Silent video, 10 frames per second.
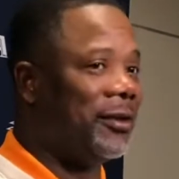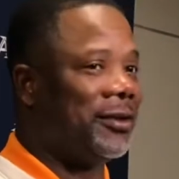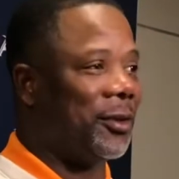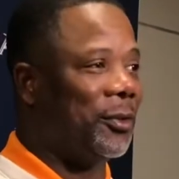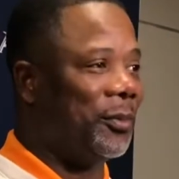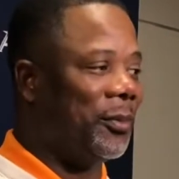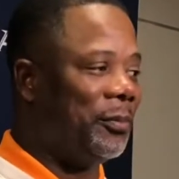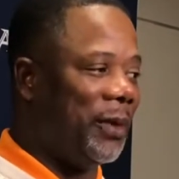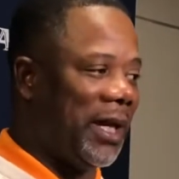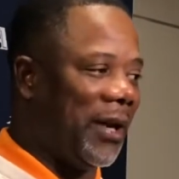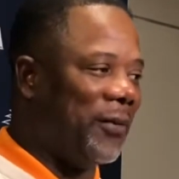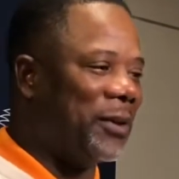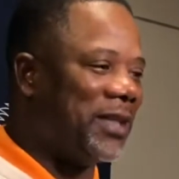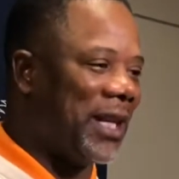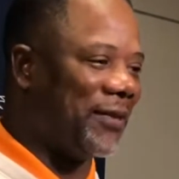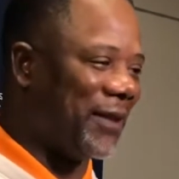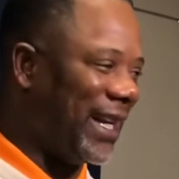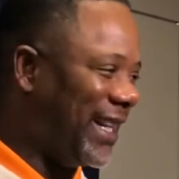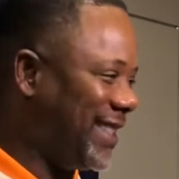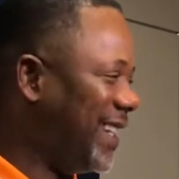So be careful what you ask for,
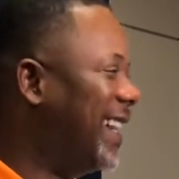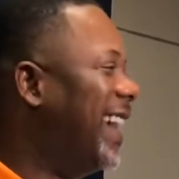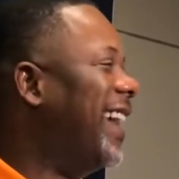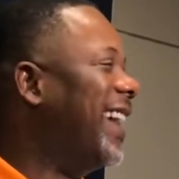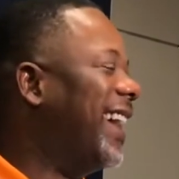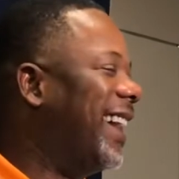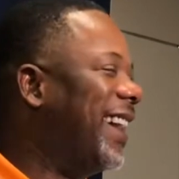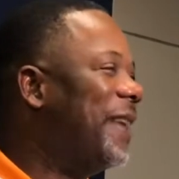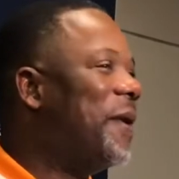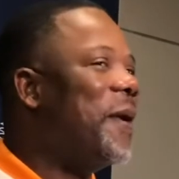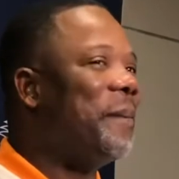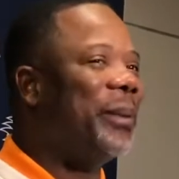guys.